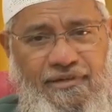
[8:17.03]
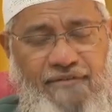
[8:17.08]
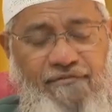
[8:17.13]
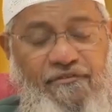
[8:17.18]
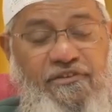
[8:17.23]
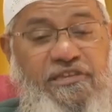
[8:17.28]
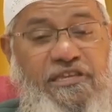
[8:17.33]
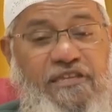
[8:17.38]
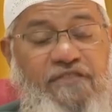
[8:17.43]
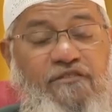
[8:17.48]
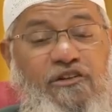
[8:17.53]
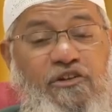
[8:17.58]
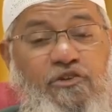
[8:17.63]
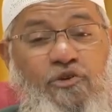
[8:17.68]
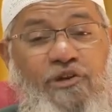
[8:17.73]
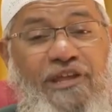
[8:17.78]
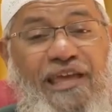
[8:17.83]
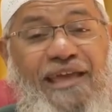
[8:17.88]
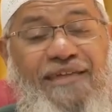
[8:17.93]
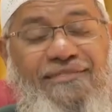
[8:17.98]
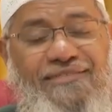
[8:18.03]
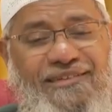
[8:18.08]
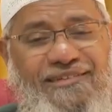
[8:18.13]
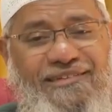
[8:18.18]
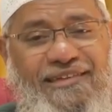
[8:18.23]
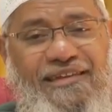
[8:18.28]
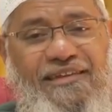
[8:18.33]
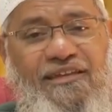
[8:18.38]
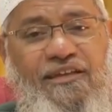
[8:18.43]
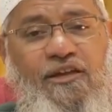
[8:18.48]
which is even today
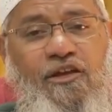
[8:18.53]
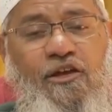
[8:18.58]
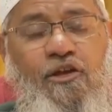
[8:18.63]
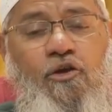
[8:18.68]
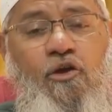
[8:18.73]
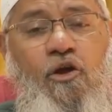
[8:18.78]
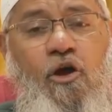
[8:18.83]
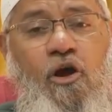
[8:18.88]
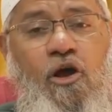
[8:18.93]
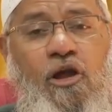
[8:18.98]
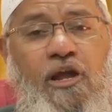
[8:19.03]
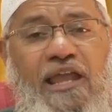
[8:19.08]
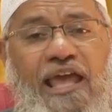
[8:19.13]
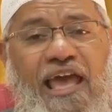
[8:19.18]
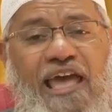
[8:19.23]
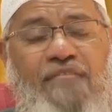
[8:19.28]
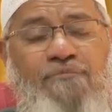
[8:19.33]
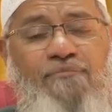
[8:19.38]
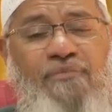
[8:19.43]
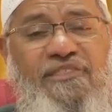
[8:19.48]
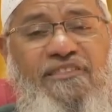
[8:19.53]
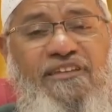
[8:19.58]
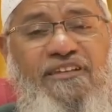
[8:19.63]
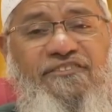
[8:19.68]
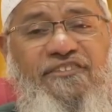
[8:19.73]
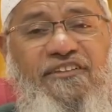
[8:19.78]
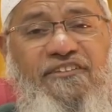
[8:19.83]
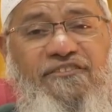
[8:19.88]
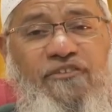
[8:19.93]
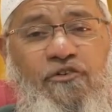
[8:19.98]
existing, called as
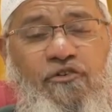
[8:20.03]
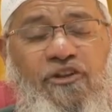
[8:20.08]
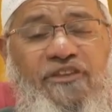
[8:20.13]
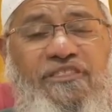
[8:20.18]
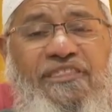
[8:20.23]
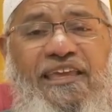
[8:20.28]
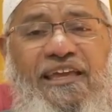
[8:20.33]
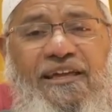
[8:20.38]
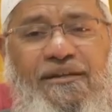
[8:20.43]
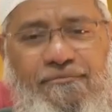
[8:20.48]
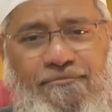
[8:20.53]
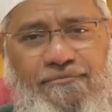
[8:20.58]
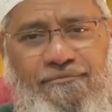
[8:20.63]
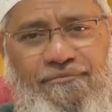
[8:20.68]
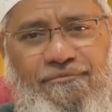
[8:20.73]
Madrasa Saulatia.